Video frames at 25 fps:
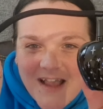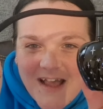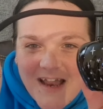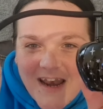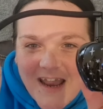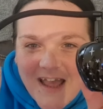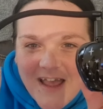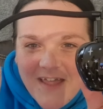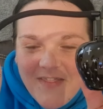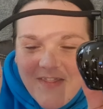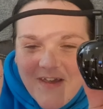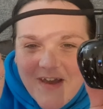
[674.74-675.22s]
I
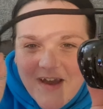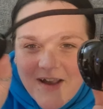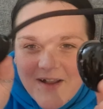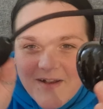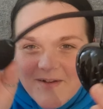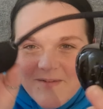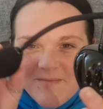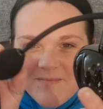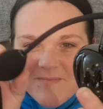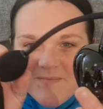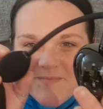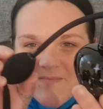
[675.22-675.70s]
like that.
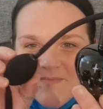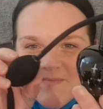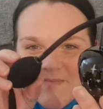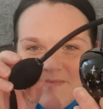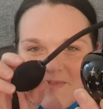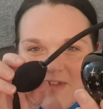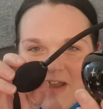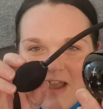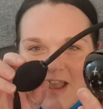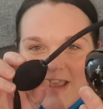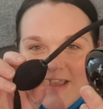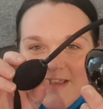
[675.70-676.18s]

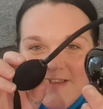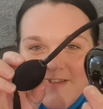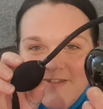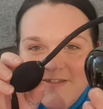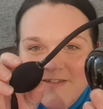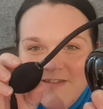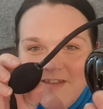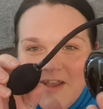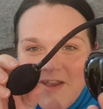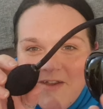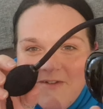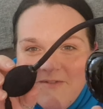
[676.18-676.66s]
That is
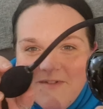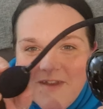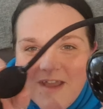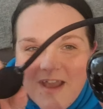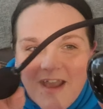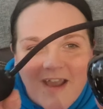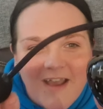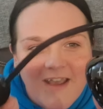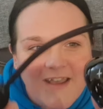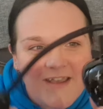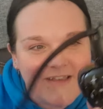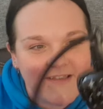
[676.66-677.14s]
so
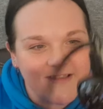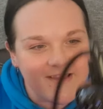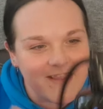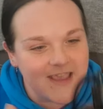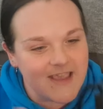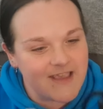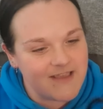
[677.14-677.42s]
nice.